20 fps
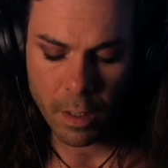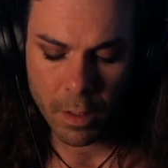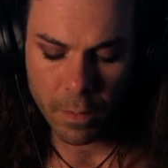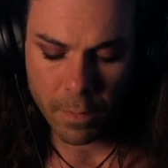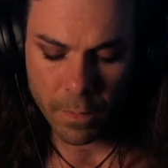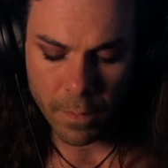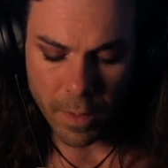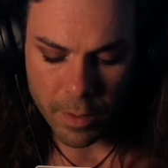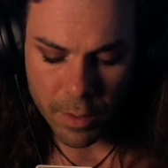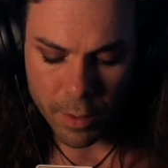
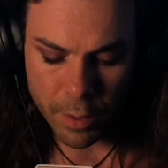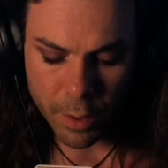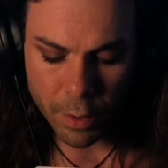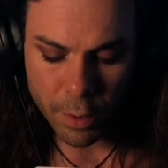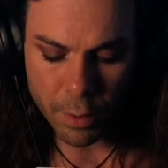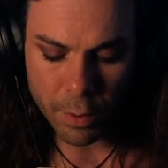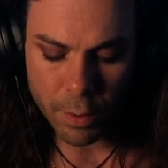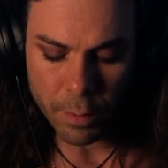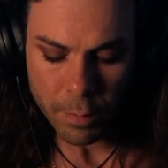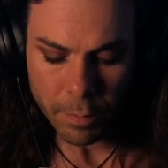There's
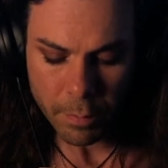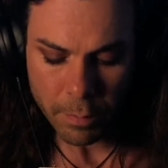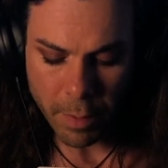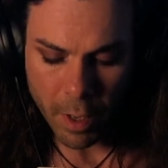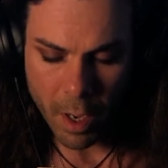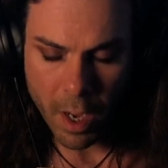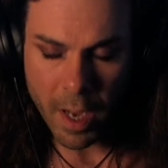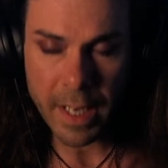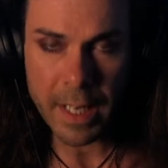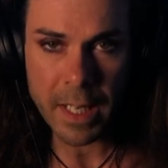2
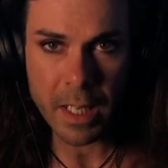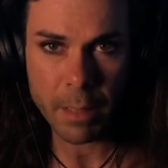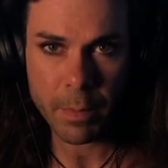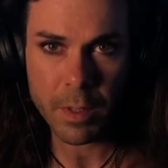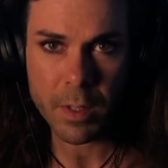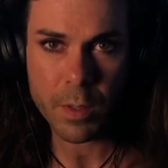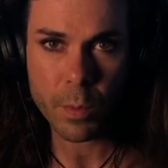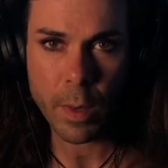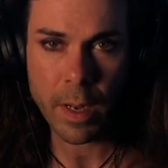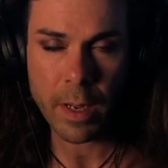behind them
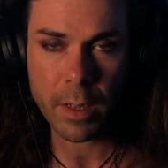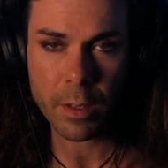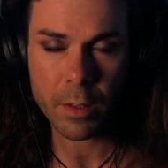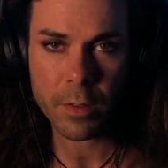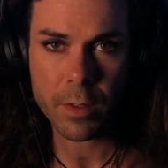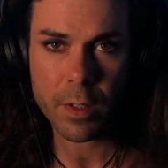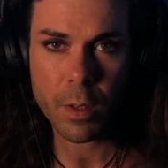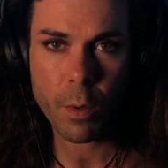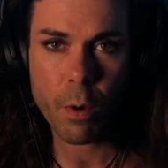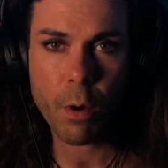as well.
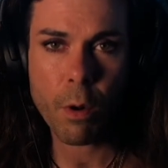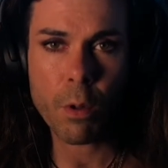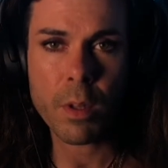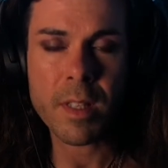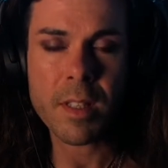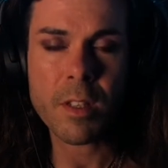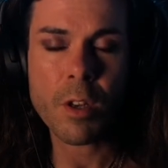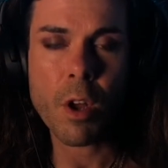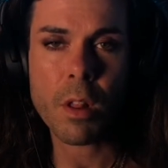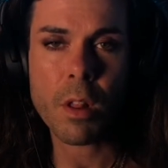So all is not